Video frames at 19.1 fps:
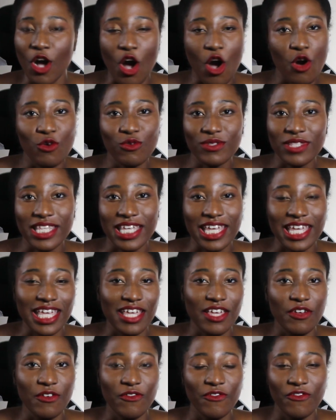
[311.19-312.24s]

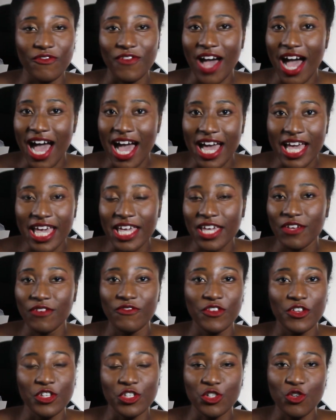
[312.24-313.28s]
only 5